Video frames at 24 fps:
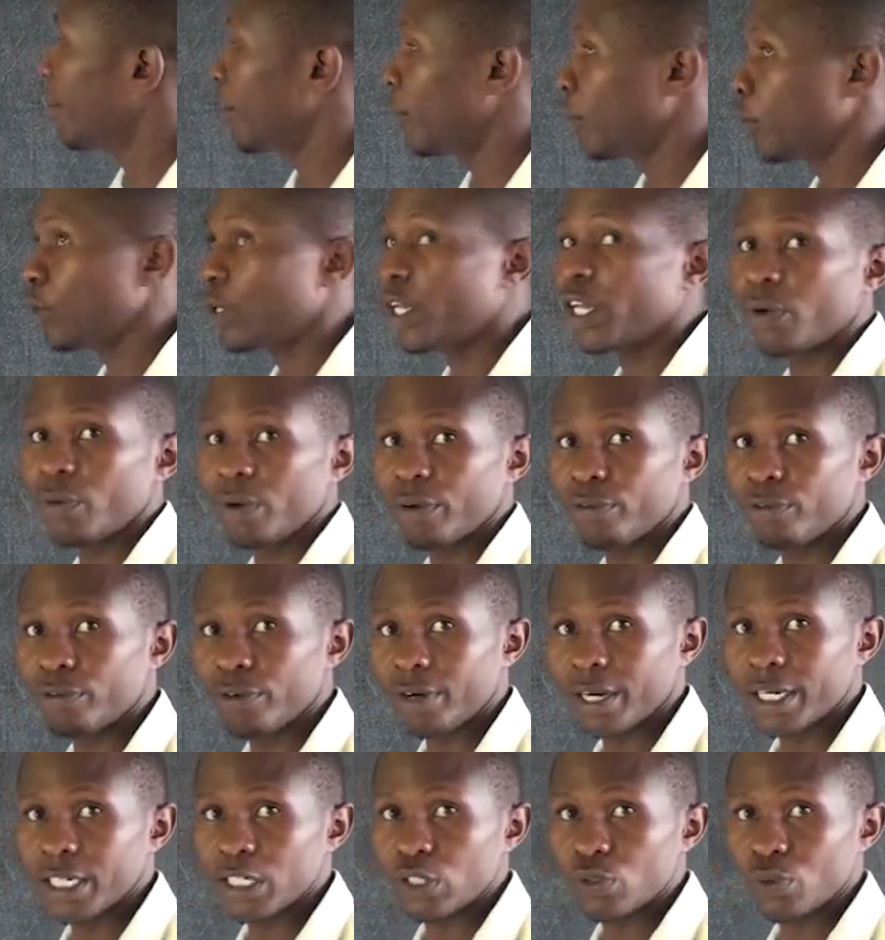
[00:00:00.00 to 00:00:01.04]
I'm looking way
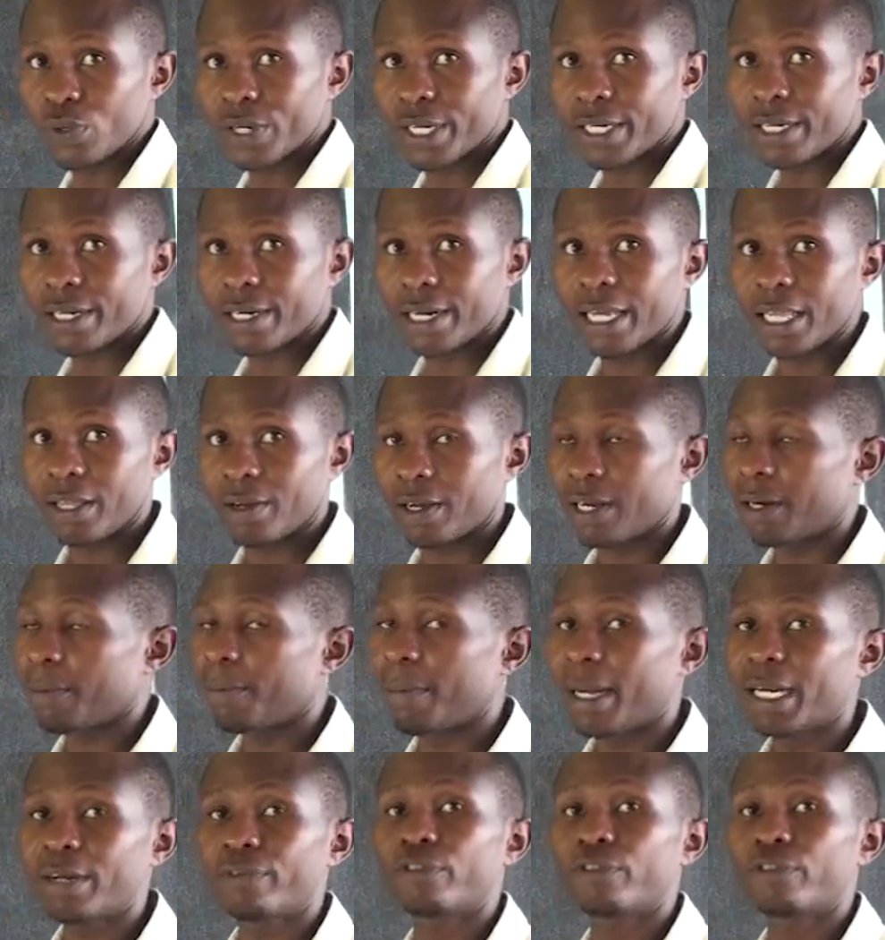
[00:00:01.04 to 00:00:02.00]
forward to get another one.